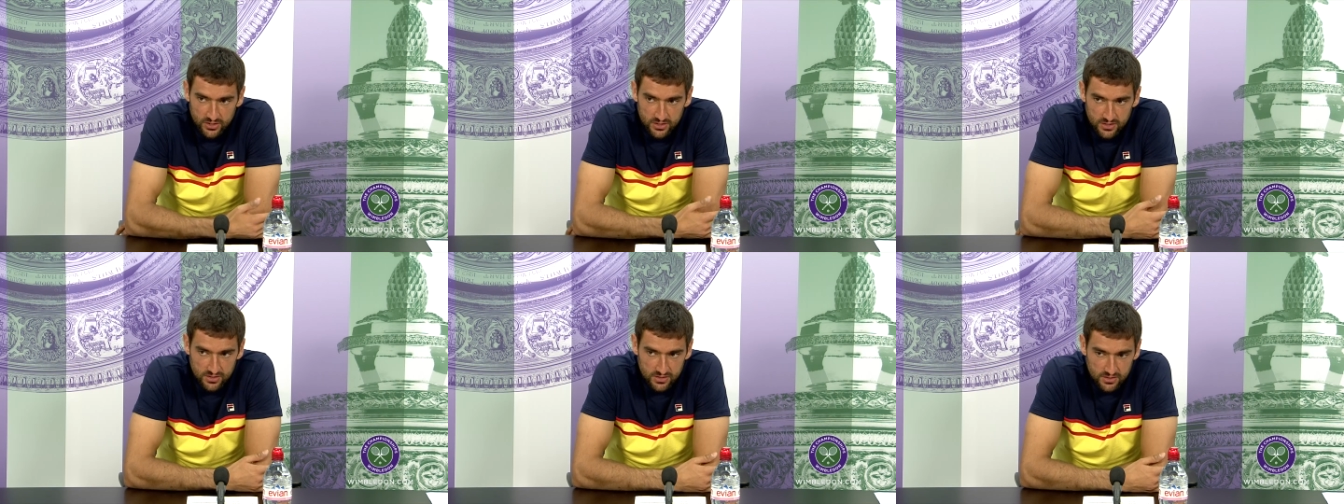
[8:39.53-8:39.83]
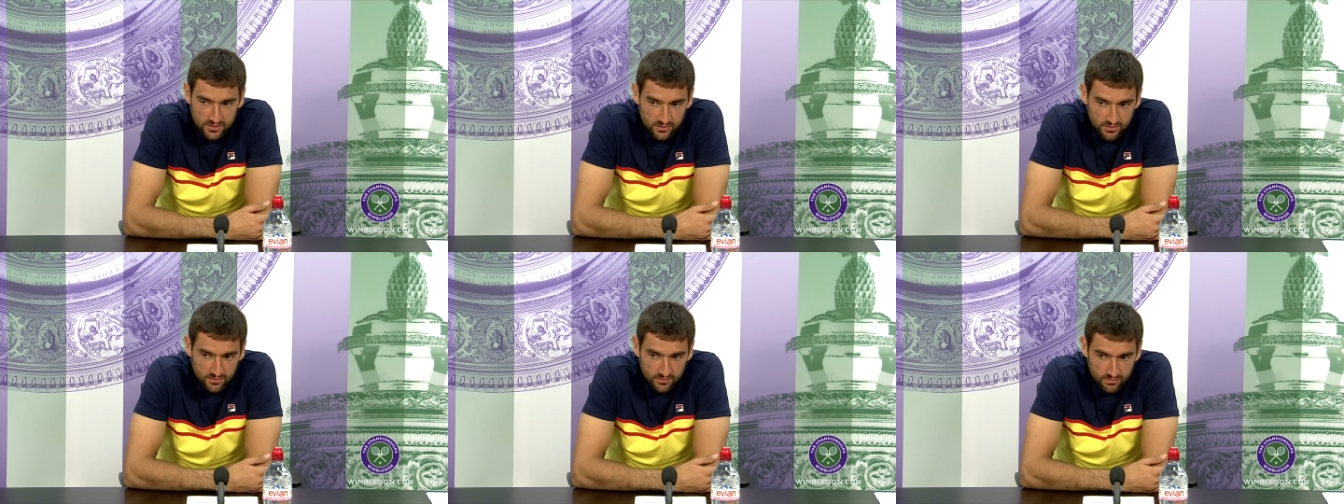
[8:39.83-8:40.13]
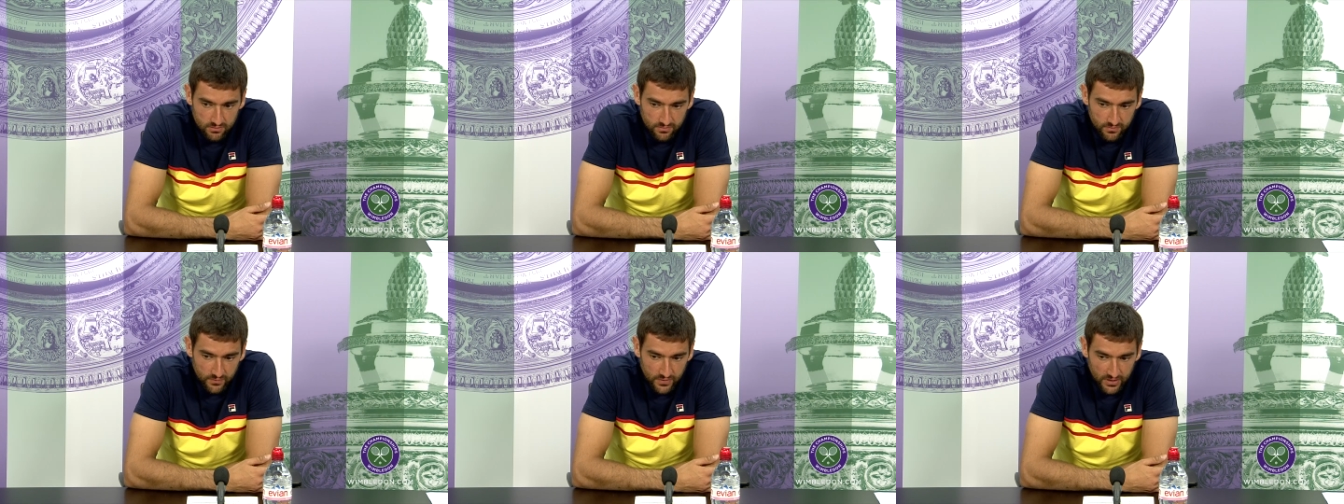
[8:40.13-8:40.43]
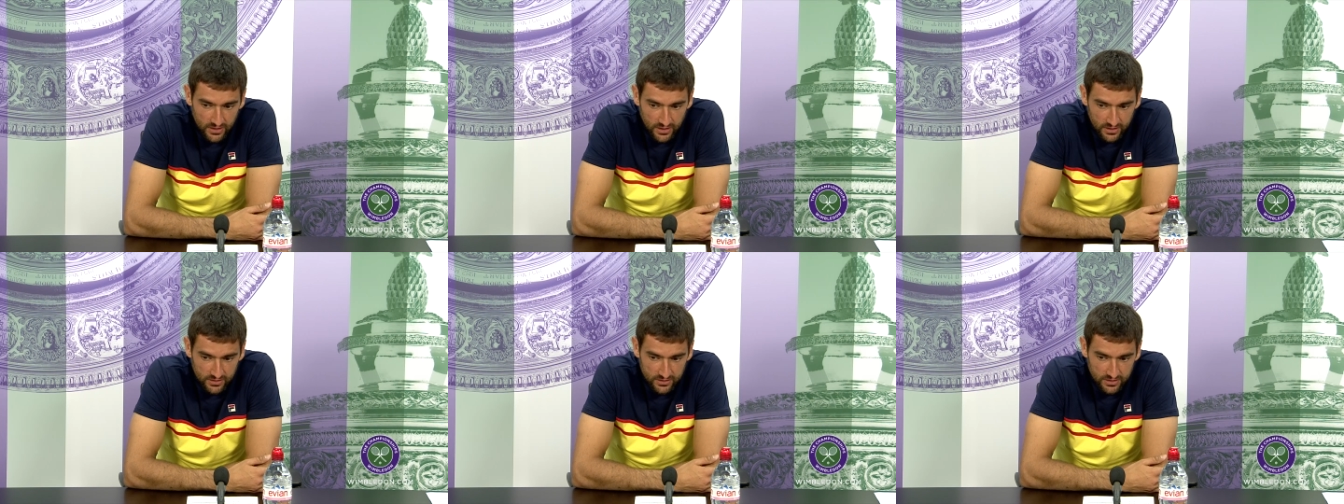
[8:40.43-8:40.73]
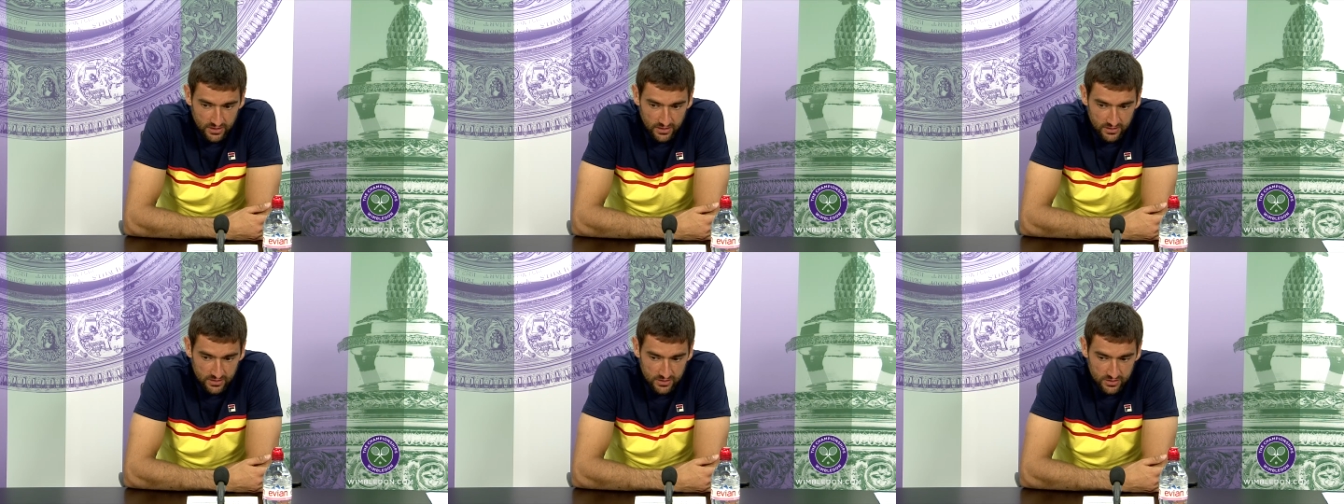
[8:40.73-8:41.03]
Is feeling
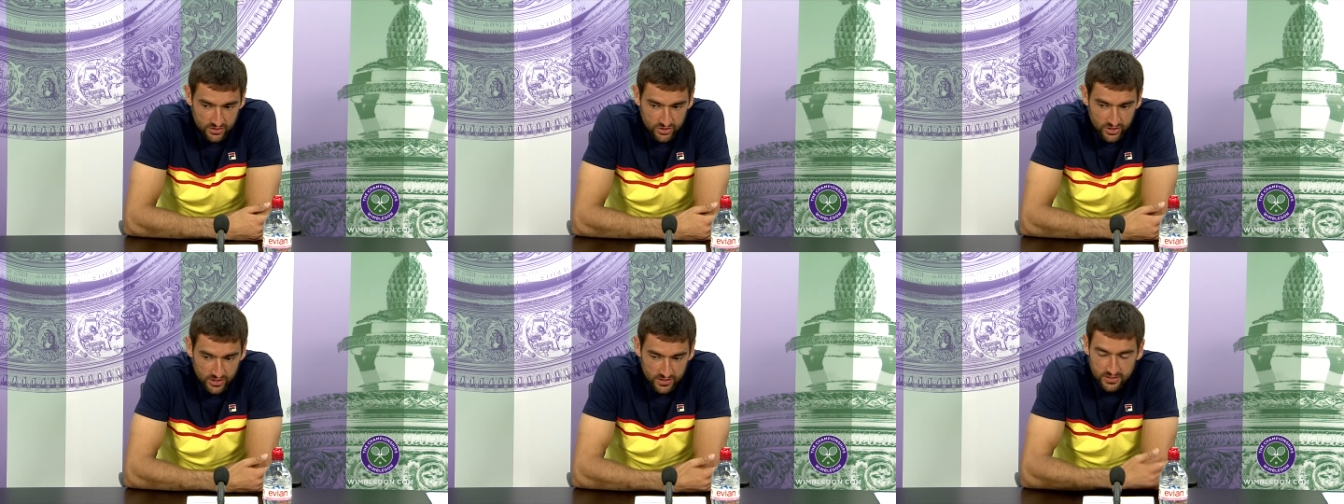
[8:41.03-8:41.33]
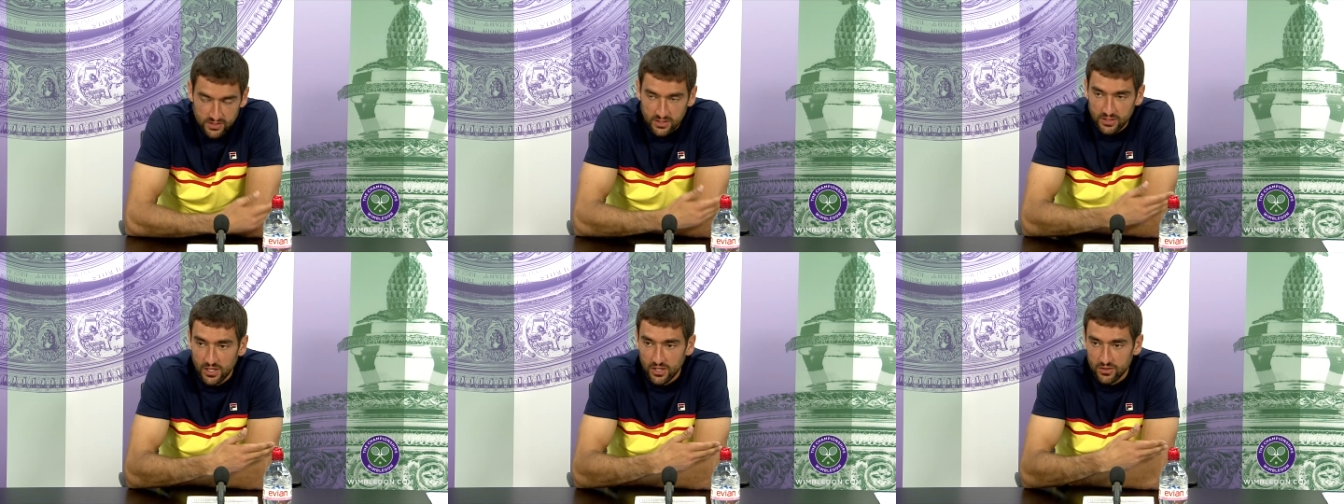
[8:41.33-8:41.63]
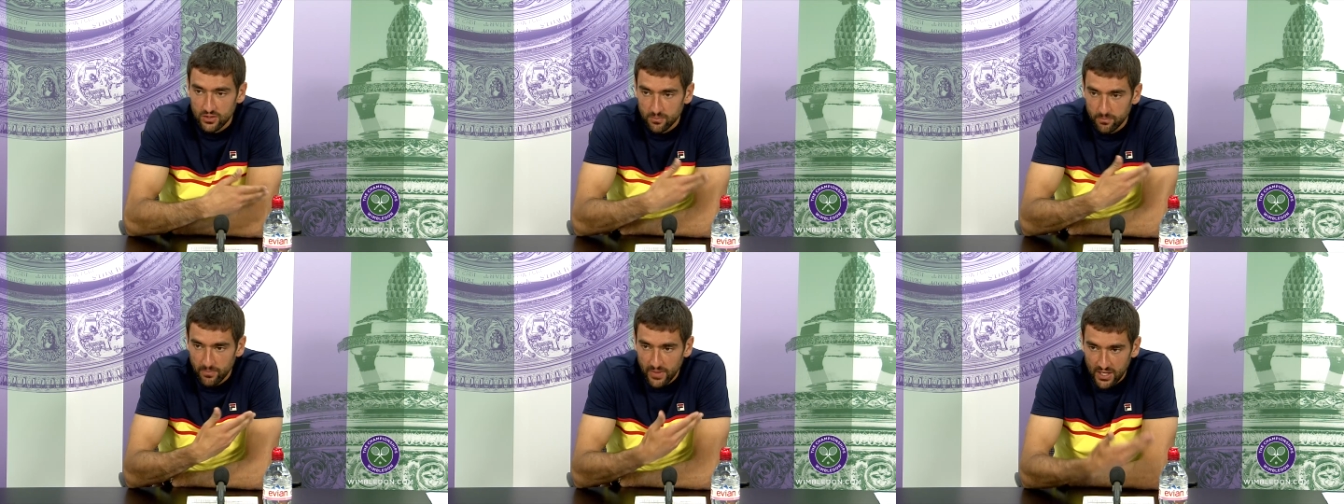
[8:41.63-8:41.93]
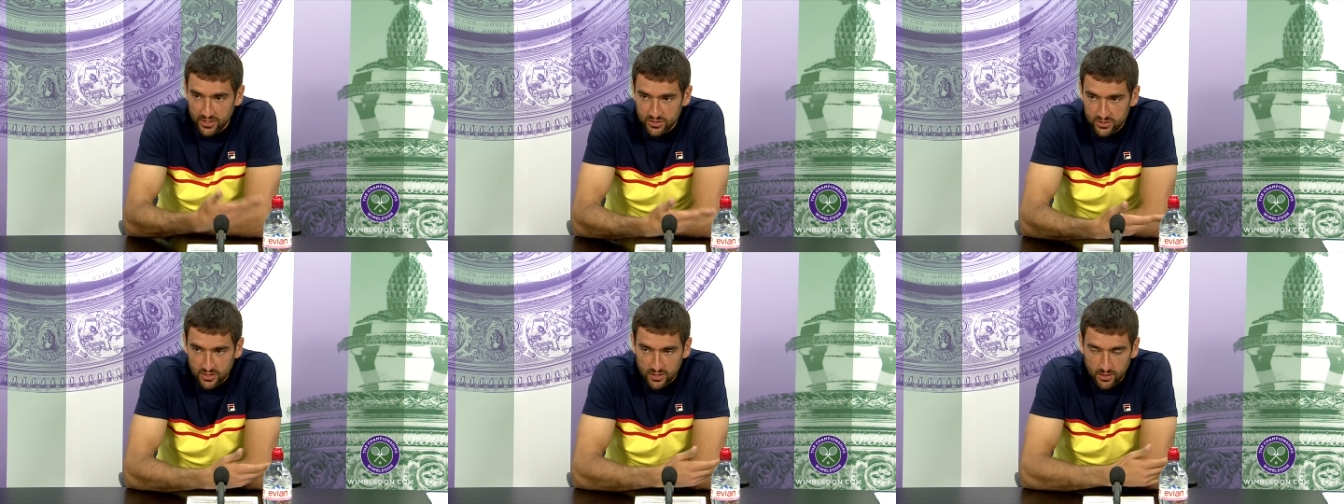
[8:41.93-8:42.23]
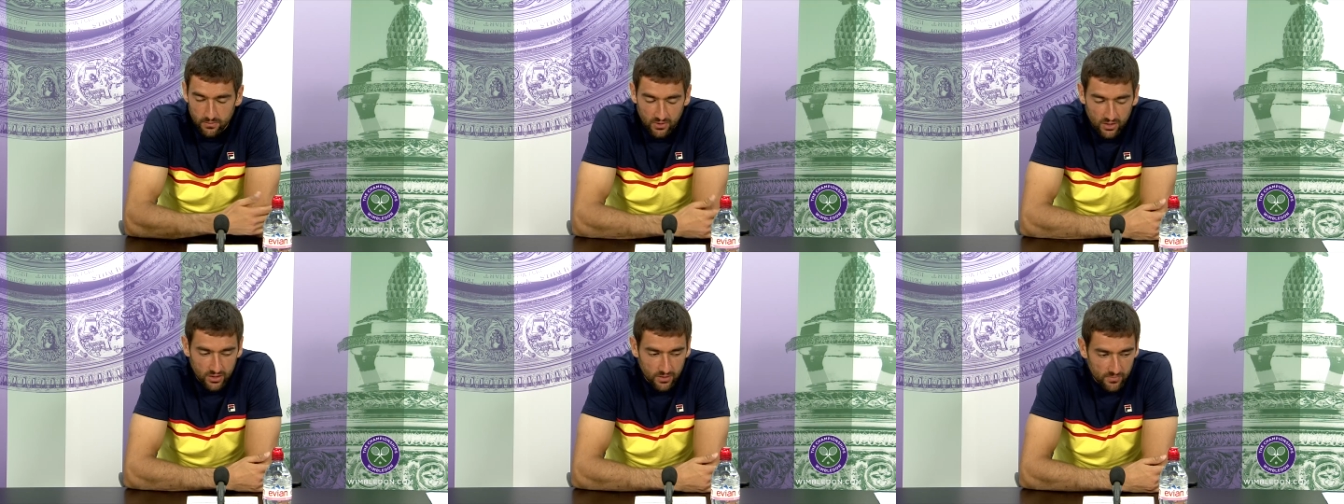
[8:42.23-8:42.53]
that it's just another match that
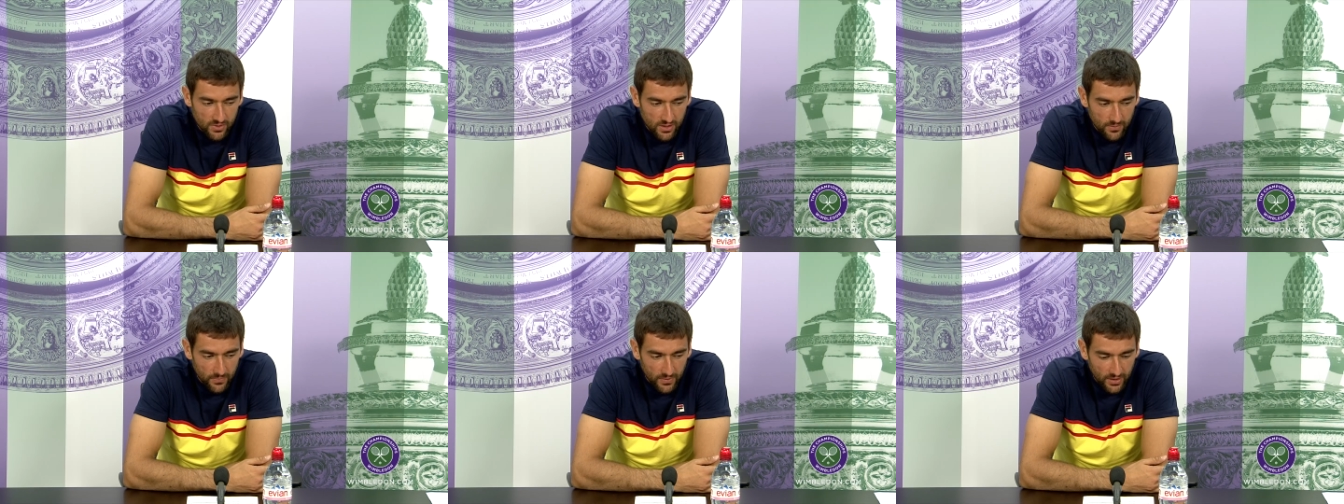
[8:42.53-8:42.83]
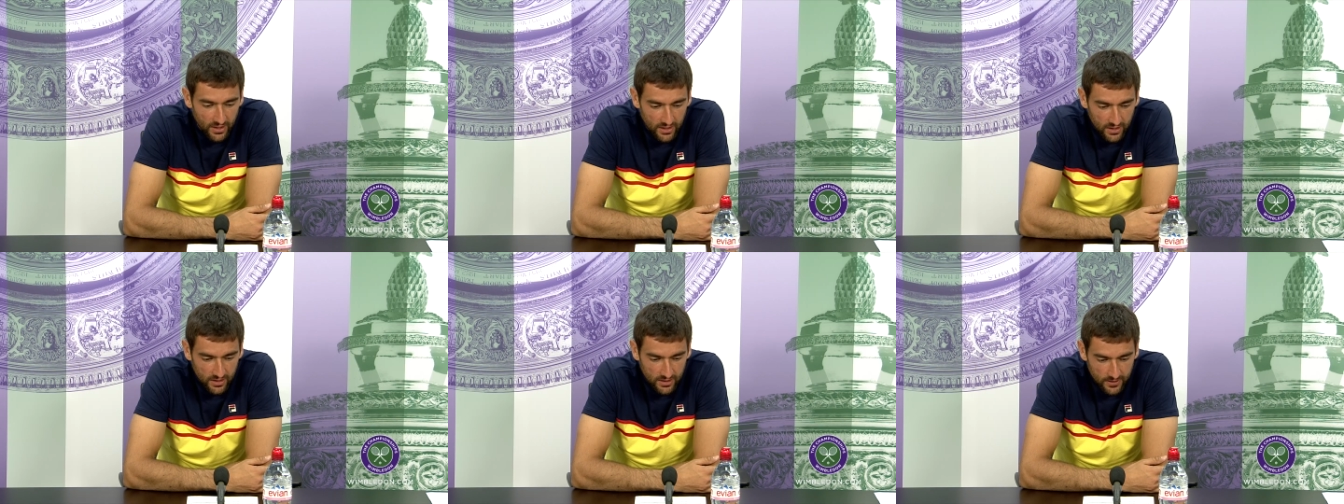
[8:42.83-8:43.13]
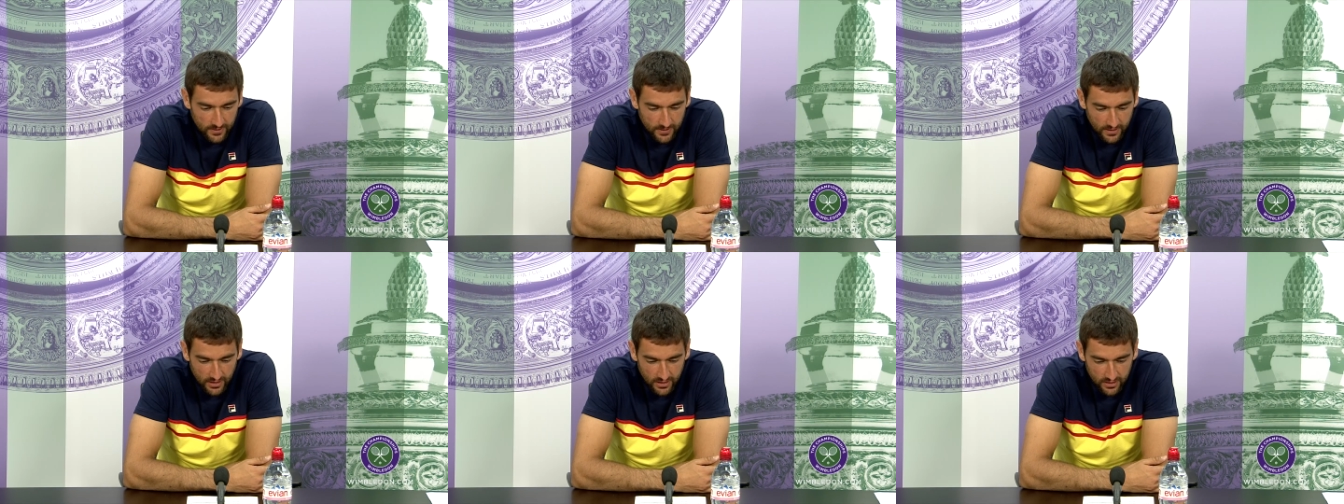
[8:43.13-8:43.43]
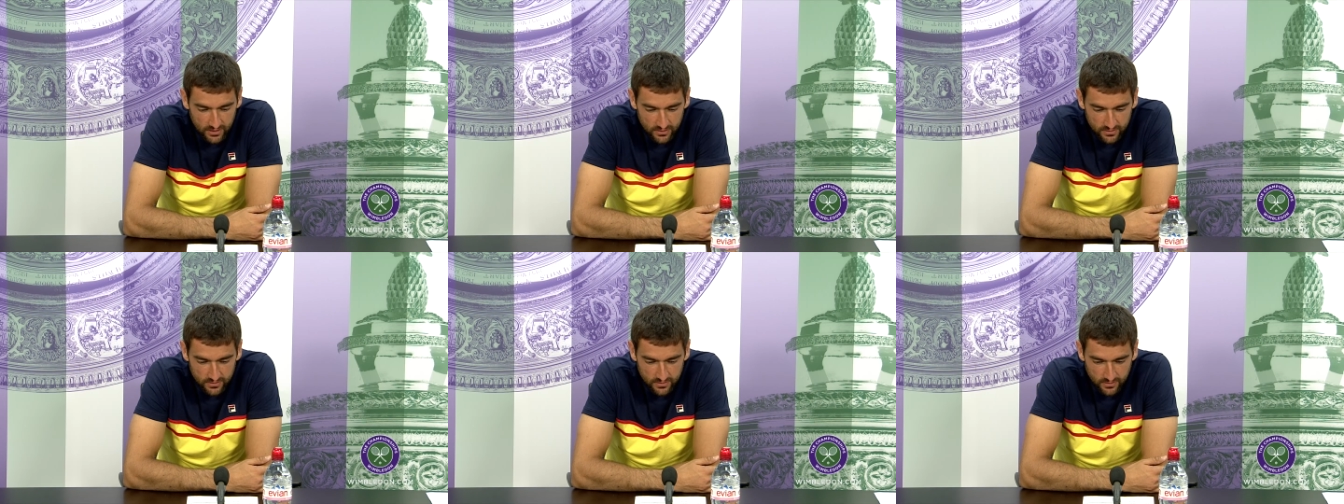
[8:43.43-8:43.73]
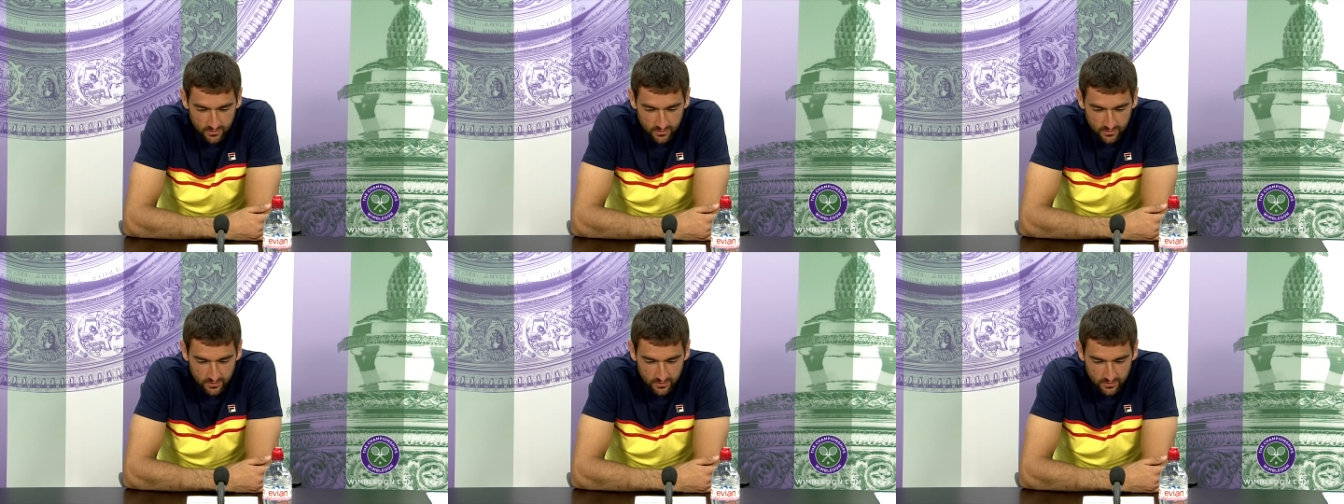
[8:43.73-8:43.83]
I'm going to be playing. And